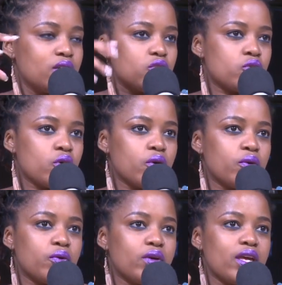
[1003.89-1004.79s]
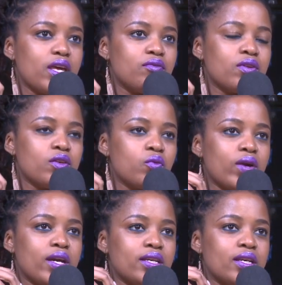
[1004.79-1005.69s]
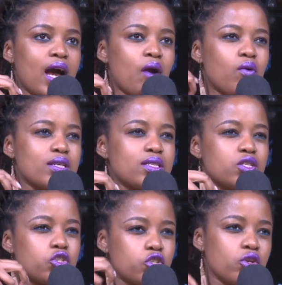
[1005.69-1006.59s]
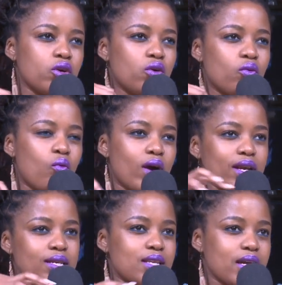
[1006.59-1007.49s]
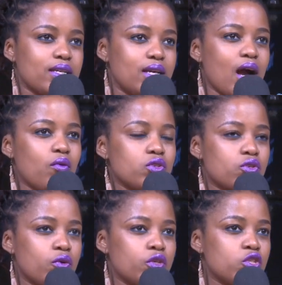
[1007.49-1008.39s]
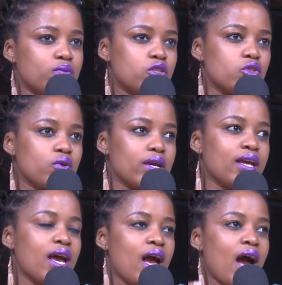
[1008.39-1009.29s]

So even when I wasn't sure what exactly I was going to be doing,